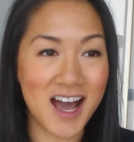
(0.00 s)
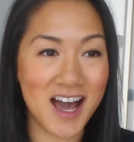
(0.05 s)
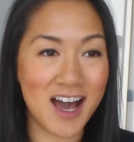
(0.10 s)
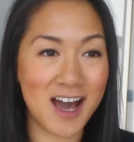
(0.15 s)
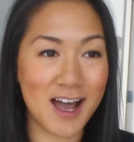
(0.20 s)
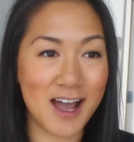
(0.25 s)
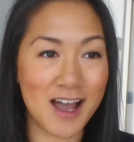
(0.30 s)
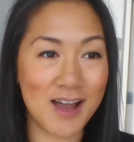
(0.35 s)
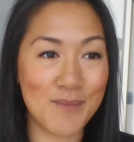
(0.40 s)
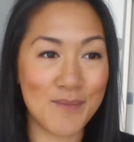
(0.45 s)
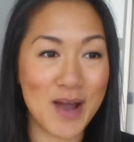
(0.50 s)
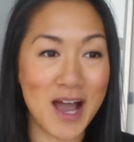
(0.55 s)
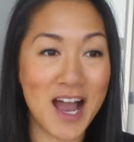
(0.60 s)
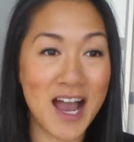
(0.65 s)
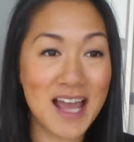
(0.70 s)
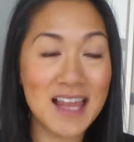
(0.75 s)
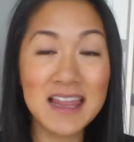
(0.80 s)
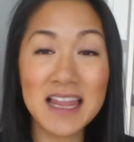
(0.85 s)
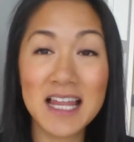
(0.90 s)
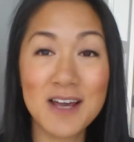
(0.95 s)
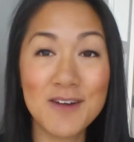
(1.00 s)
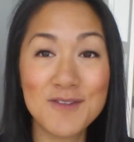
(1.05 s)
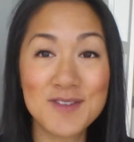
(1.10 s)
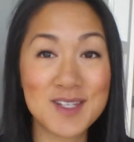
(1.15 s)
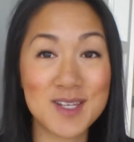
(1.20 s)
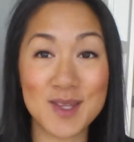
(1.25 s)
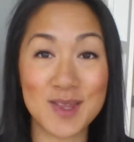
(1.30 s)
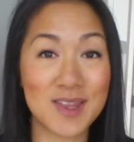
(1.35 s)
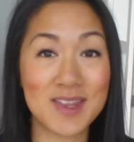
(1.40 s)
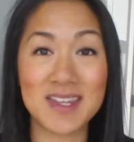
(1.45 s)
Um, I love
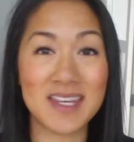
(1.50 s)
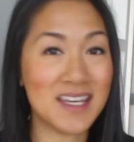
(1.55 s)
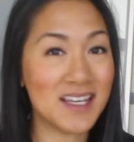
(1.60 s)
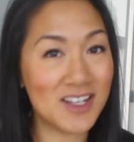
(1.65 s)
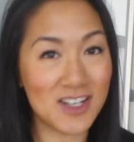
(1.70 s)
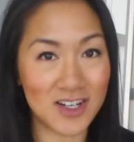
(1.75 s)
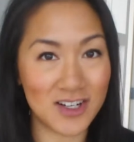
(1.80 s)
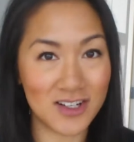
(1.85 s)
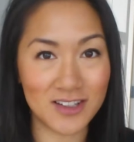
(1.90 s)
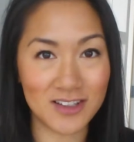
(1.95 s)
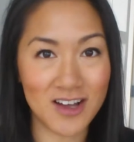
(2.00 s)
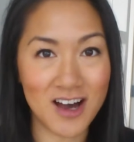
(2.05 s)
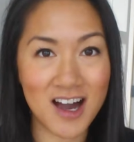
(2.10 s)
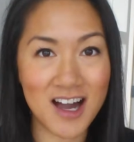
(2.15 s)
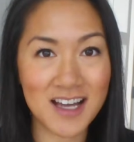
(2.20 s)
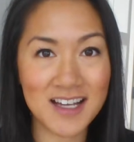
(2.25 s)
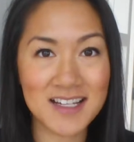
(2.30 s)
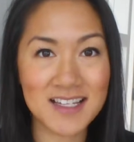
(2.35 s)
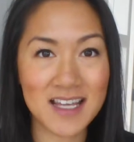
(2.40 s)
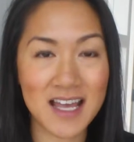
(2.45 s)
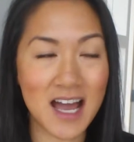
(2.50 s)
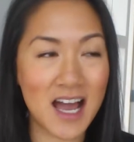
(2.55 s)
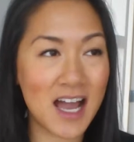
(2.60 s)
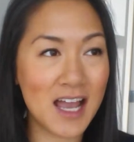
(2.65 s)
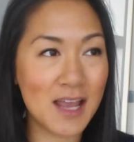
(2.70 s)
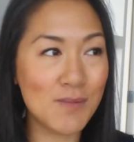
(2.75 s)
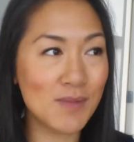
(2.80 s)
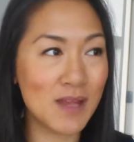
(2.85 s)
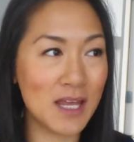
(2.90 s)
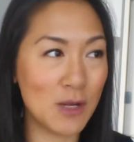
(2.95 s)
to think a lot.
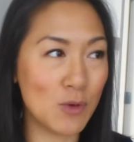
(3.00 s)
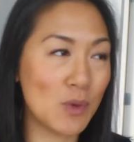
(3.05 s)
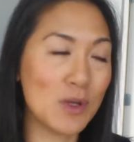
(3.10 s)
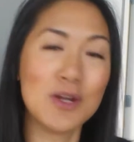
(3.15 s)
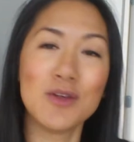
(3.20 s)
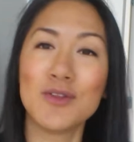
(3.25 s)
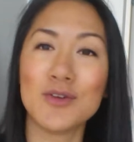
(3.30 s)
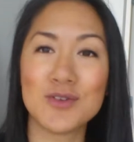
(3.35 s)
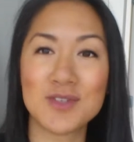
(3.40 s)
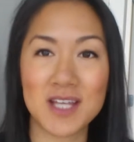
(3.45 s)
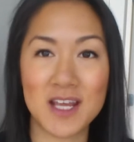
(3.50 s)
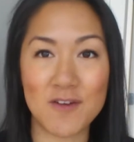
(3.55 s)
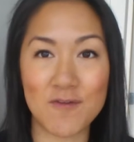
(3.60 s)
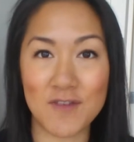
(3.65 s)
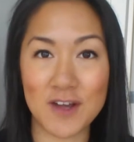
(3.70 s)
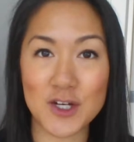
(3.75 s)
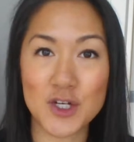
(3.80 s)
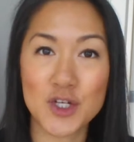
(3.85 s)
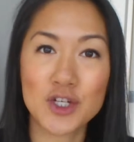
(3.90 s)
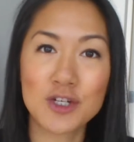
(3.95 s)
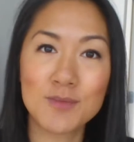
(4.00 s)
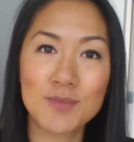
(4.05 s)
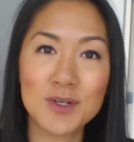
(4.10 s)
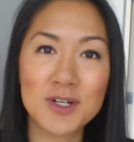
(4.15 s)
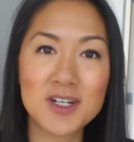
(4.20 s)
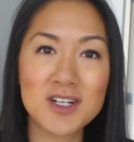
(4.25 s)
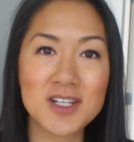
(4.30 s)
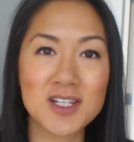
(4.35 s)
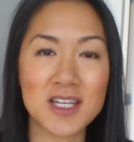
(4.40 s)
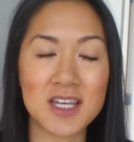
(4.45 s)
I'm like one of those adventure
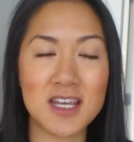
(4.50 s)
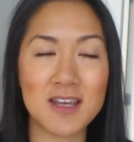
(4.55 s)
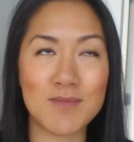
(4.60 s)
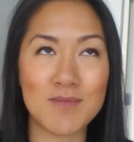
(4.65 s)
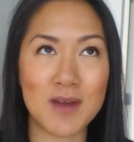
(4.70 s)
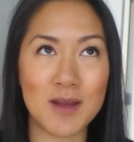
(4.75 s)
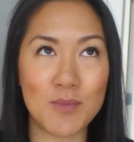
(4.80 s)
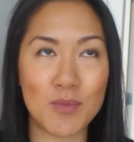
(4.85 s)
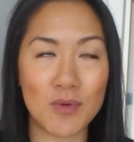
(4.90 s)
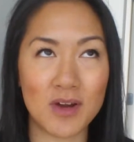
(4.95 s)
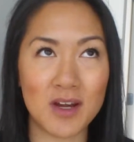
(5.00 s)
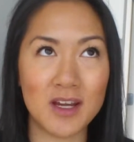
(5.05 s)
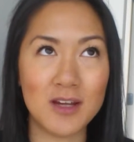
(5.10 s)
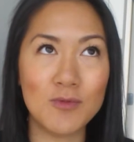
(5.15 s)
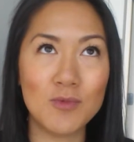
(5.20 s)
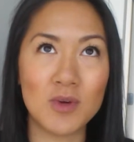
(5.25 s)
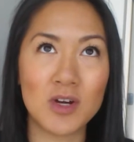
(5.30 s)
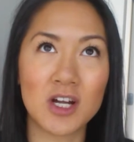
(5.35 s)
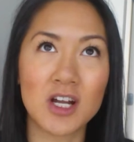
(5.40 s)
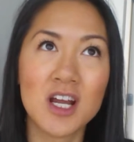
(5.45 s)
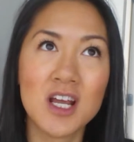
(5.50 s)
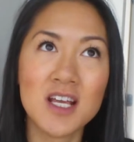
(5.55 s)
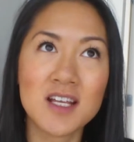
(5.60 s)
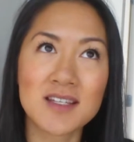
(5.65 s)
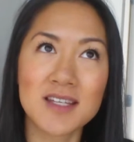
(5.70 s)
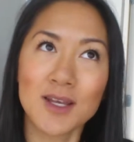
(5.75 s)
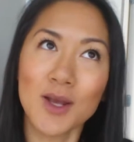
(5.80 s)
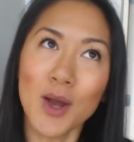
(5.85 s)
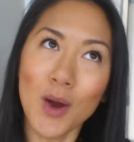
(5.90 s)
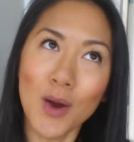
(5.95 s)
books in my brain where
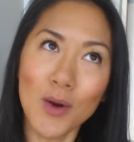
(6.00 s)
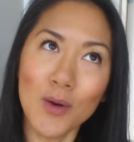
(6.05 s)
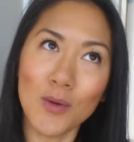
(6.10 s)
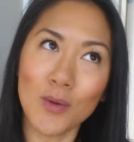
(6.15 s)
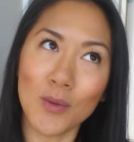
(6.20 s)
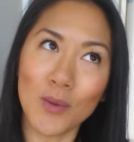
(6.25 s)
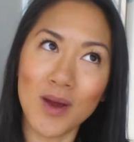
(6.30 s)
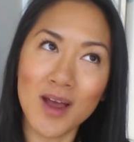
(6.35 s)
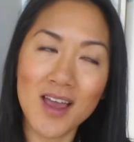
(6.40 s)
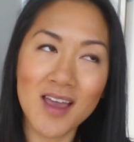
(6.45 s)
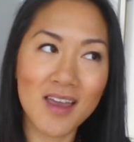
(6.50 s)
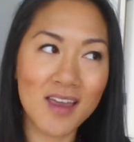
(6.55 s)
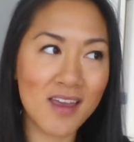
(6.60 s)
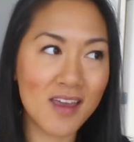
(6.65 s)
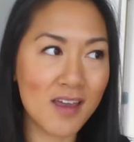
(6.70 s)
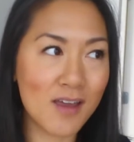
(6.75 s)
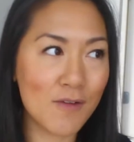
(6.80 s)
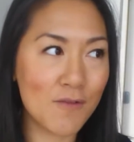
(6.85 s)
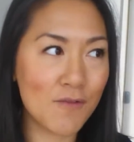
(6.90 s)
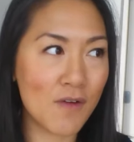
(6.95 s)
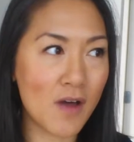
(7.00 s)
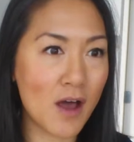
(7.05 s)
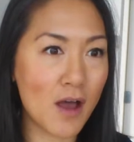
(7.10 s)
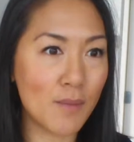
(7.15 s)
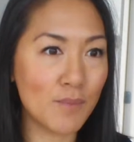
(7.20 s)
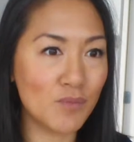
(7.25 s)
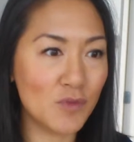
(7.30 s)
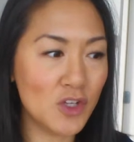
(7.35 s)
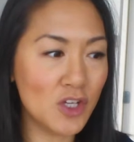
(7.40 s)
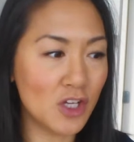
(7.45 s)
it's like, oh, if,
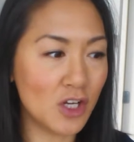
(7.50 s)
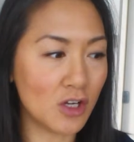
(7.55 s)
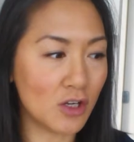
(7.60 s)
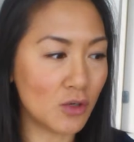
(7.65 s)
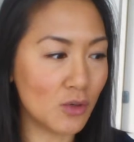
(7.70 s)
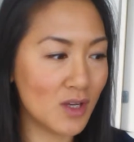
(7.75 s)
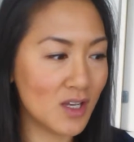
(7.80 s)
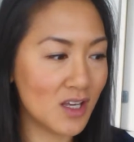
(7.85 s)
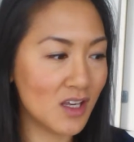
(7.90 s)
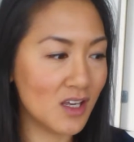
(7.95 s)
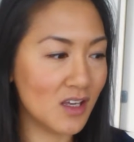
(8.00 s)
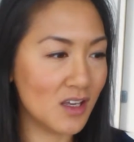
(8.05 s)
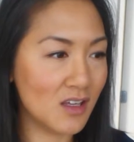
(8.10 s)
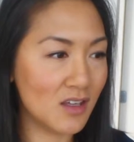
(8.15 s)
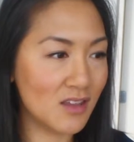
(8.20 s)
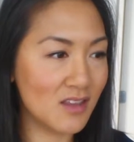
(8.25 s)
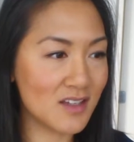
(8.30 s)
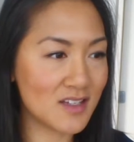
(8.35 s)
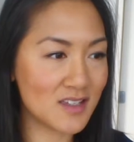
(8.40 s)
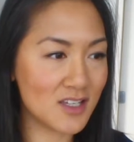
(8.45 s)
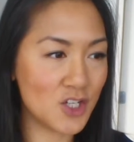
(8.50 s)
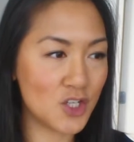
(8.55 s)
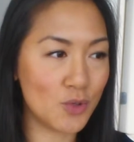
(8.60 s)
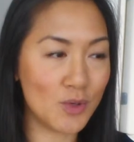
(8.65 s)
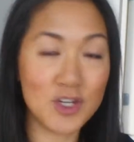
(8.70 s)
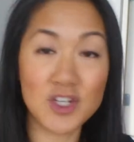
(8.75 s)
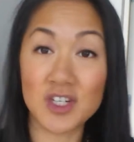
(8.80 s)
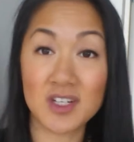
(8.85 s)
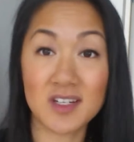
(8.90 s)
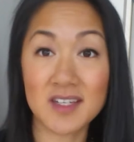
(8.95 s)
um, you know, this
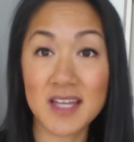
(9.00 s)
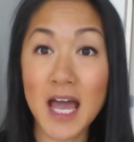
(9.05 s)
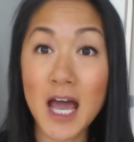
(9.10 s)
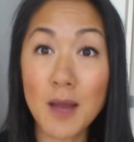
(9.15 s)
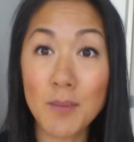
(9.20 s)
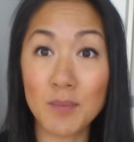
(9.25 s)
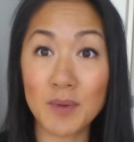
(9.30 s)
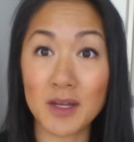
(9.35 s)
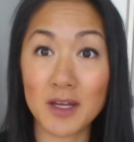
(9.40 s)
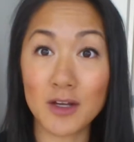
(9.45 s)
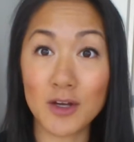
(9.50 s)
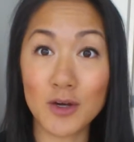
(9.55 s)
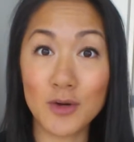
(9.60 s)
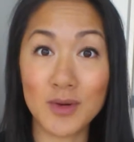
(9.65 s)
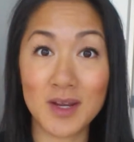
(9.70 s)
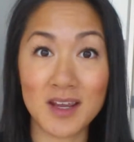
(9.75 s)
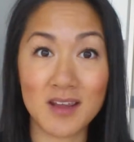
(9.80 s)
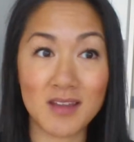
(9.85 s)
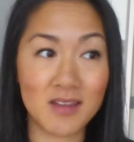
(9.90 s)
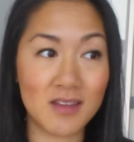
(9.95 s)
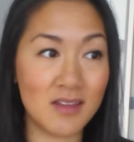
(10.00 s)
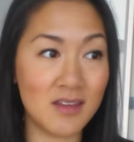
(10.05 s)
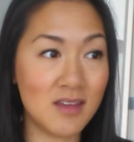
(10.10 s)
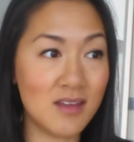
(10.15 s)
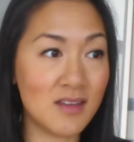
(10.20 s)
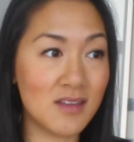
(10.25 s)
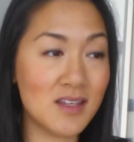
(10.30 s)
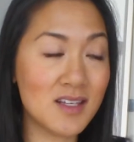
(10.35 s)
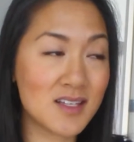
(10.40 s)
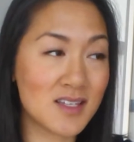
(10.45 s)
situation is happening, okay,
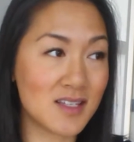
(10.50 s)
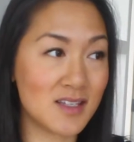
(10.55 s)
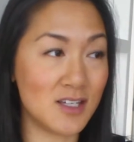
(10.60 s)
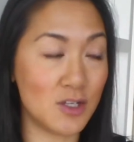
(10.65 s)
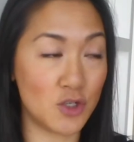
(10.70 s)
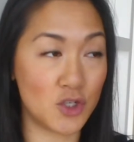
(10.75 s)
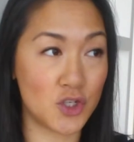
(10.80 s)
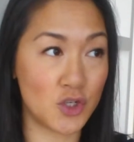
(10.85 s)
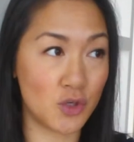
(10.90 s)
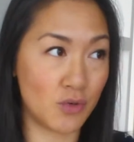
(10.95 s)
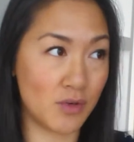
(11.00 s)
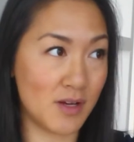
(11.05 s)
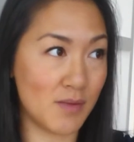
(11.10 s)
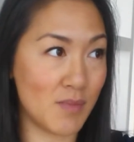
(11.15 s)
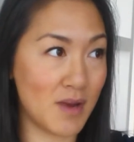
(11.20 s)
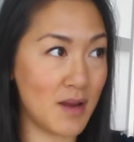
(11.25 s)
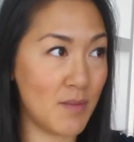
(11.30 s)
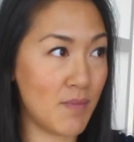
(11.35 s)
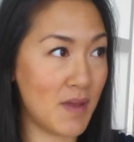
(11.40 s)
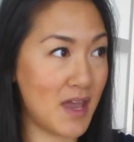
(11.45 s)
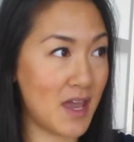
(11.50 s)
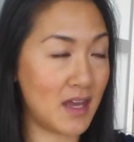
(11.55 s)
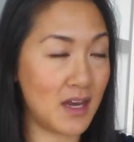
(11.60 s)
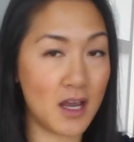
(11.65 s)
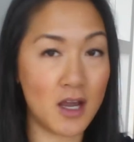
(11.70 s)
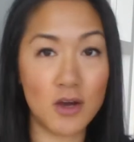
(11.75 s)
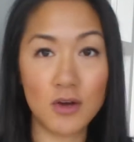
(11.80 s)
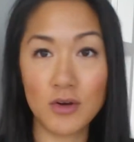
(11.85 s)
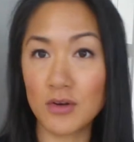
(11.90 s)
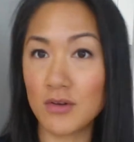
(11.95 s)
the, this story might pan
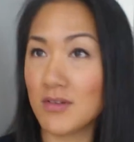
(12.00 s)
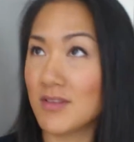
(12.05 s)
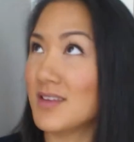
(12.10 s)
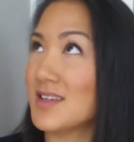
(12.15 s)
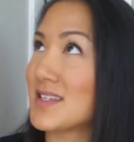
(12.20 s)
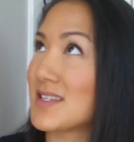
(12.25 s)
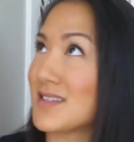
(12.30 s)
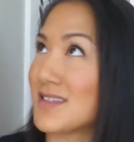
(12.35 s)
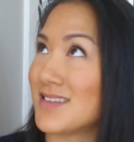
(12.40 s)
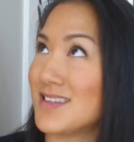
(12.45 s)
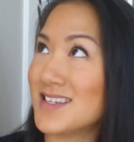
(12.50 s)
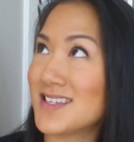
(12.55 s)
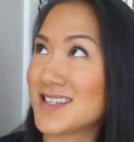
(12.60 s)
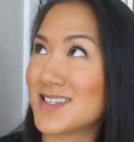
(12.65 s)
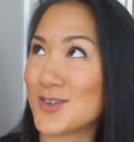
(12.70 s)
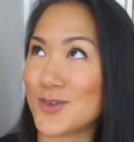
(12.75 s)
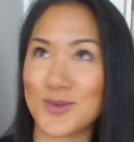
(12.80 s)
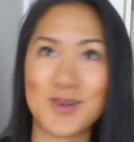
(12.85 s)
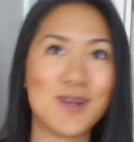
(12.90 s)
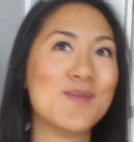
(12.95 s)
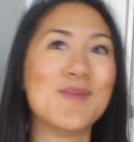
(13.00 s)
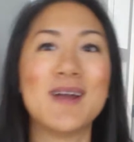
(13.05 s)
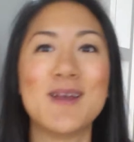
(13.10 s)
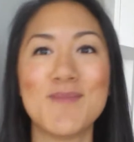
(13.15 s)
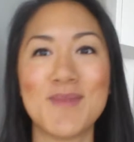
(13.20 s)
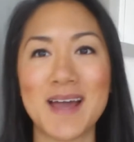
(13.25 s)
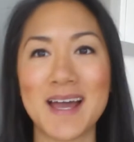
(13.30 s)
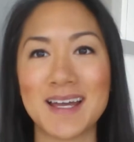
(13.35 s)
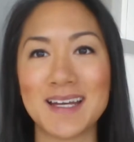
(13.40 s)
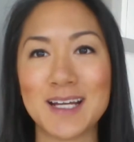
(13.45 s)
out or this, this story
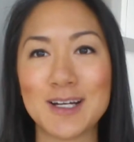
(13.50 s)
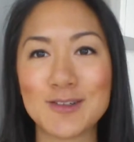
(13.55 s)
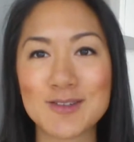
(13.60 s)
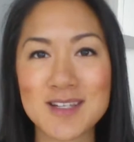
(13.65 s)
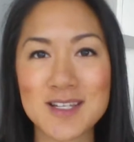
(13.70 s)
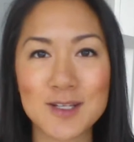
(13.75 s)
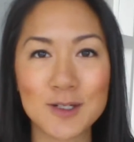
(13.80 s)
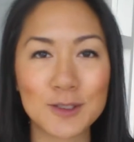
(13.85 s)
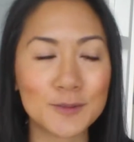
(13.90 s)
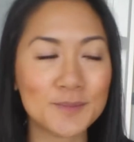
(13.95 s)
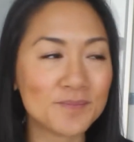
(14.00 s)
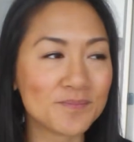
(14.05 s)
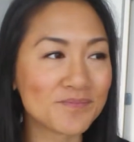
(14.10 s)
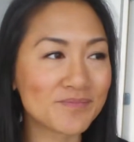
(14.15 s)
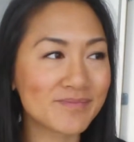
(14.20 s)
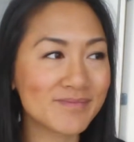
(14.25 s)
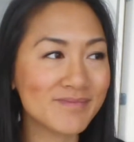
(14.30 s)
might pan out. So